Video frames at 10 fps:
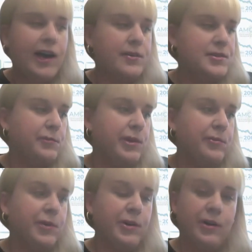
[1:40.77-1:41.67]
Uh, so we
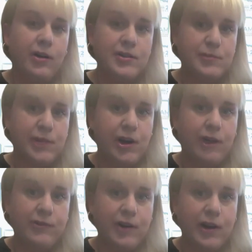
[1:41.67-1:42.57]
will also be
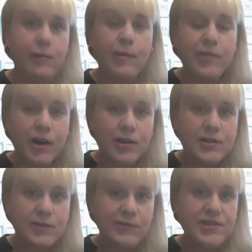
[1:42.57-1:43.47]
offering
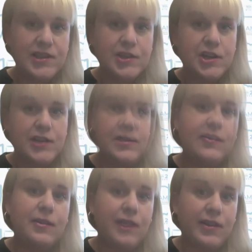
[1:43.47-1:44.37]
webinars for physicians
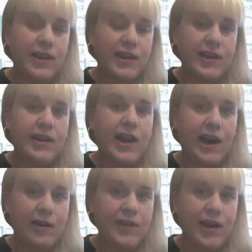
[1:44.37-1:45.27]
so that they can
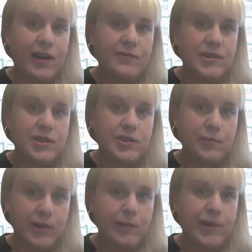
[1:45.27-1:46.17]
have that conversation
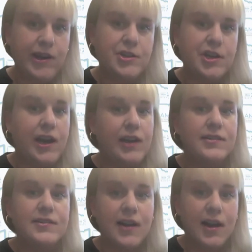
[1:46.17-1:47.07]
with the
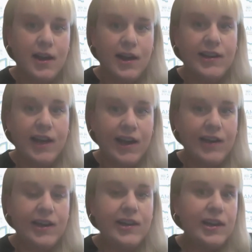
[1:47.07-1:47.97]
patient,
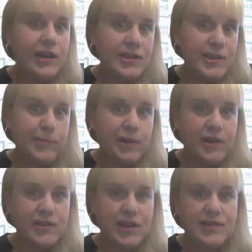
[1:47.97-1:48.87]
again, in, in a
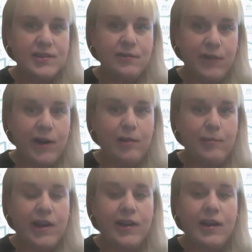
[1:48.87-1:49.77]
depoliticized
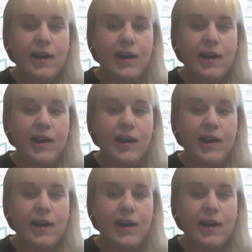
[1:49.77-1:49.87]
environment.